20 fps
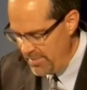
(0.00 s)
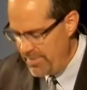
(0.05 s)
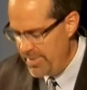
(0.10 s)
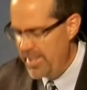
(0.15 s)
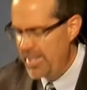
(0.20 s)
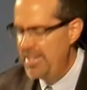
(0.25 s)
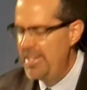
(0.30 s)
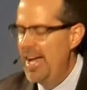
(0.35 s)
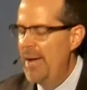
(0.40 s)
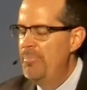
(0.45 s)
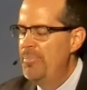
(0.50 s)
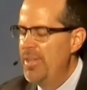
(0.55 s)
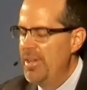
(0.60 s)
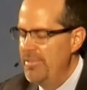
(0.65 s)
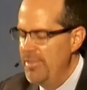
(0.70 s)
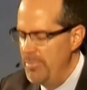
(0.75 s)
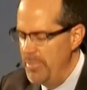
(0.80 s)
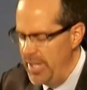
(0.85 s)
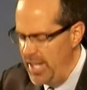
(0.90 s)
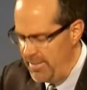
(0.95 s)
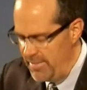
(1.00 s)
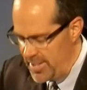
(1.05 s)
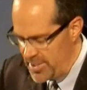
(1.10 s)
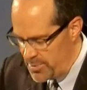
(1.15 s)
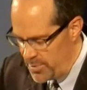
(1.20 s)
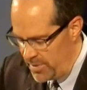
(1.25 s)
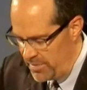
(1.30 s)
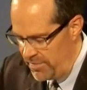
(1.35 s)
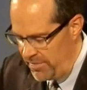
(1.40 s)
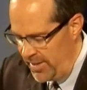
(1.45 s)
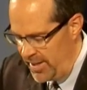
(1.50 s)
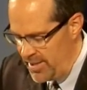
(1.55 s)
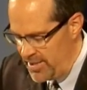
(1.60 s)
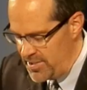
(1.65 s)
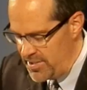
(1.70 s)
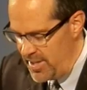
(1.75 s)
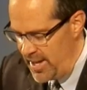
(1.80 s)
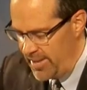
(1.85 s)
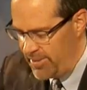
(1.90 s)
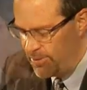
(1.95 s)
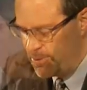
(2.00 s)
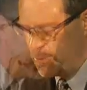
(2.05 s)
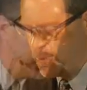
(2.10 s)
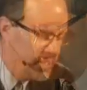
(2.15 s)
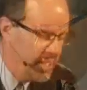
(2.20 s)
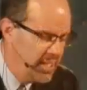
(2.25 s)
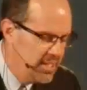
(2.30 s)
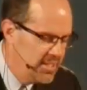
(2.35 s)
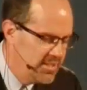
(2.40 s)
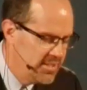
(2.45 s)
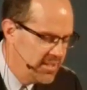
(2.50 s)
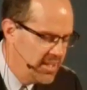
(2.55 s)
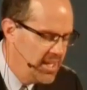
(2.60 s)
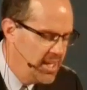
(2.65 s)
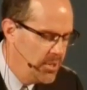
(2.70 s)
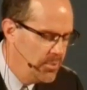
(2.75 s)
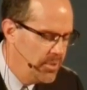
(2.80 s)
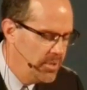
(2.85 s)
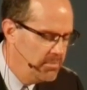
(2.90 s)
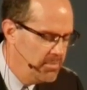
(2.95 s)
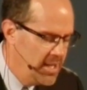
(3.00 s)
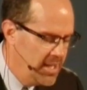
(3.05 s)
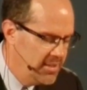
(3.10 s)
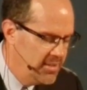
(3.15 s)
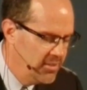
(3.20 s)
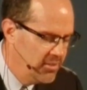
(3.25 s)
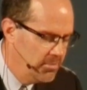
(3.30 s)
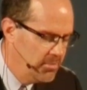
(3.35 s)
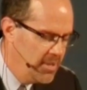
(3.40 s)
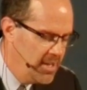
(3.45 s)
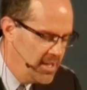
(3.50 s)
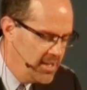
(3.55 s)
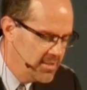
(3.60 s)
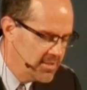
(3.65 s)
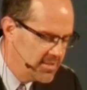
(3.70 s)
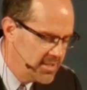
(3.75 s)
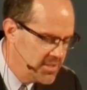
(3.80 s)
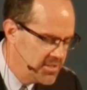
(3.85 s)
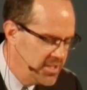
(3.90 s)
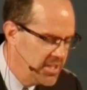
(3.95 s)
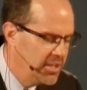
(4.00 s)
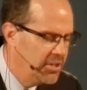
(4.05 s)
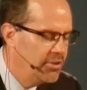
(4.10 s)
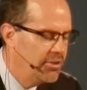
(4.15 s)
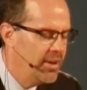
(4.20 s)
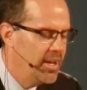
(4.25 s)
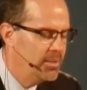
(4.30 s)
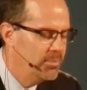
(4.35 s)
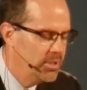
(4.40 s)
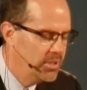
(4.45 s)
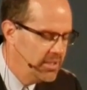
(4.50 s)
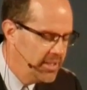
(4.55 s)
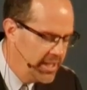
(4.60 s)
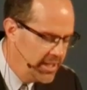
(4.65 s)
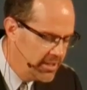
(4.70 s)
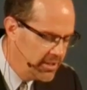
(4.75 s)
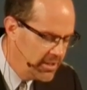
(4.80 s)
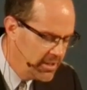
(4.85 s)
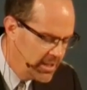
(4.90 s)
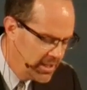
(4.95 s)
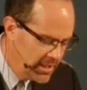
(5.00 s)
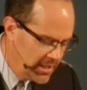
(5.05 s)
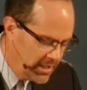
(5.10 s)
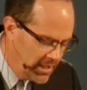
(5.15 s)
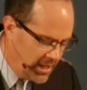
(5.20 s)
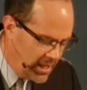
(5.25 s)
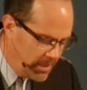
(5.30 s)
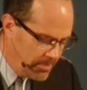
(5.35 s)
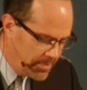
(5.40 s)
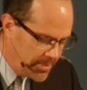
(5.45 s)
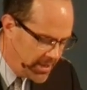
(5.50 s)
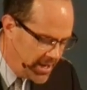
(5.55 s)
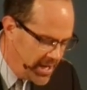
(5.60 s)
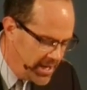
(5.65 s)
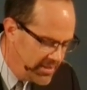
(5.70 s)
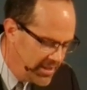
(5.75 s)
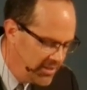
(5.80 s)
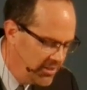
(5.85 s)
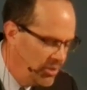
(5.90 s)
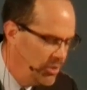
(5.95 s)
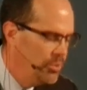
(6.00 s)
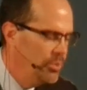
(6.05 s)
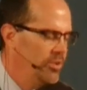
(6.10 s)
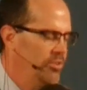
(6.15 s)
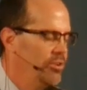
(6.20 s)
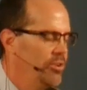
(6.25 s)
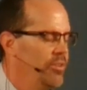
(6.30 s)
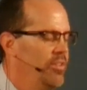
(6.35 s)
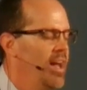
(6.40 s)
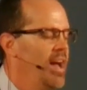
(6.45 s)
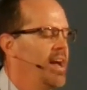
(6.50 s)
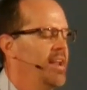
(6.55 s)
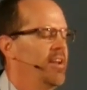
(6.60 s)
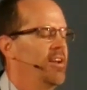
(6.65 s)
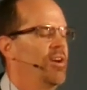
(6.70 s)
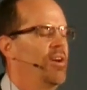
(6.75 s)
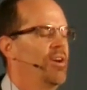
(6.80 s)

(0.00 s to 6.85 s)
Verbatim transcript: you for the depth of them. And even as we'll finish next week, seeing what made this man such an incredible leader, I pray that you would do that in